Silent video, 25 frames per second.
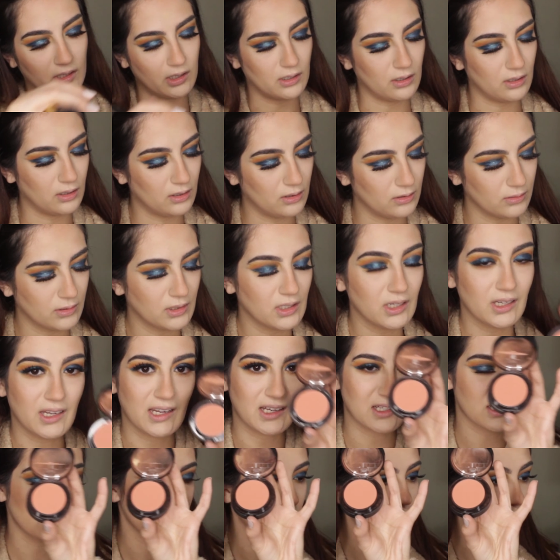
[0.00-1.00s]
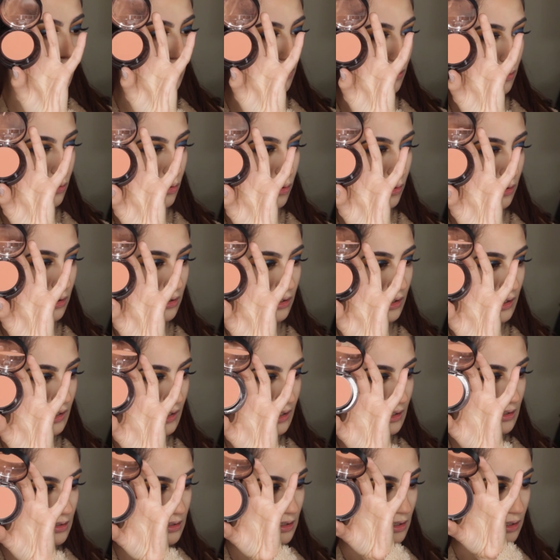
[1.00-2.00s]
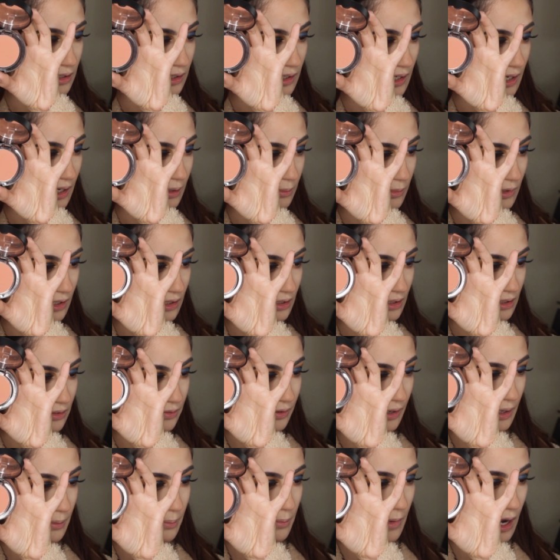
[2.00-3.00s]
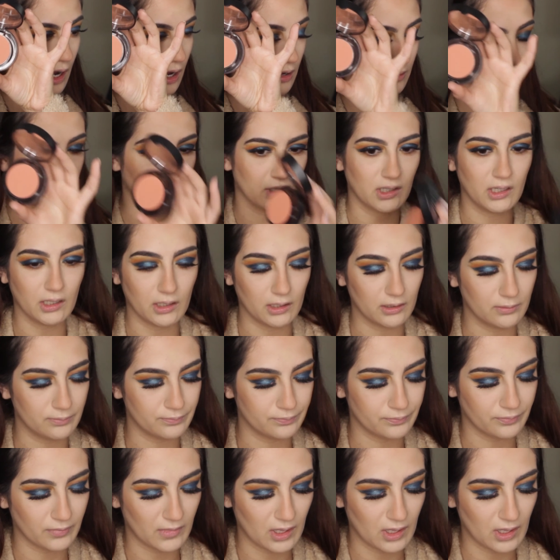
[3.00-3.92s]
little, you can't see how coral it is on camera. It looks very mauve here.